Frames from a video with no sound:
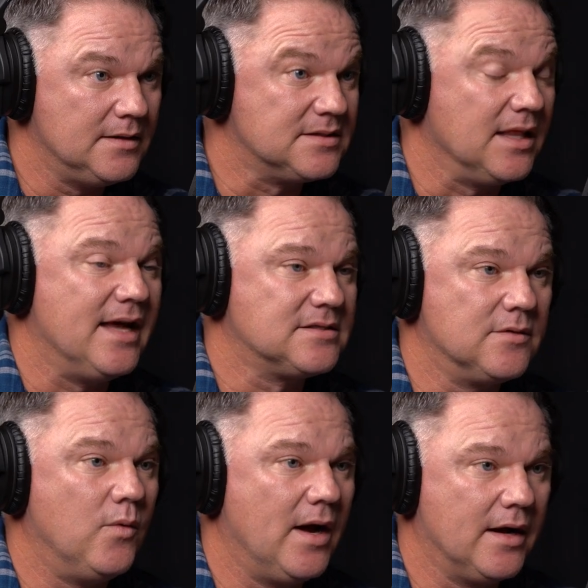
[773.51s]
It's less
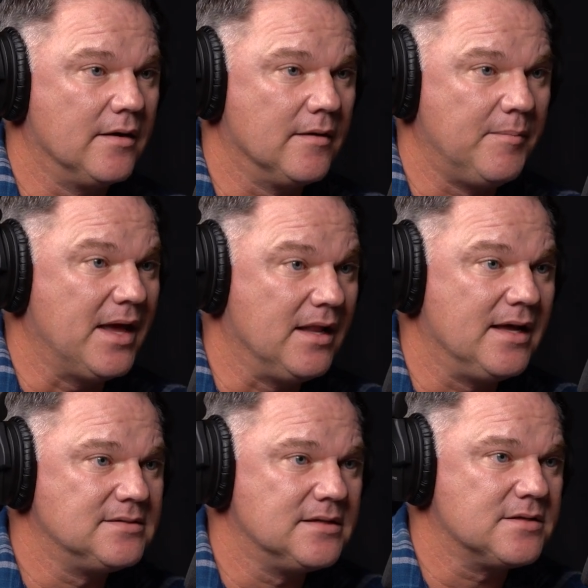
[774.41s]
to wire a
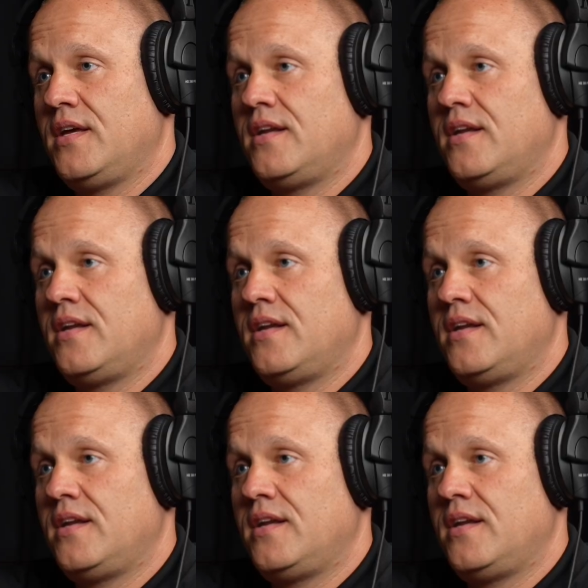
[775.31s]
panelized system?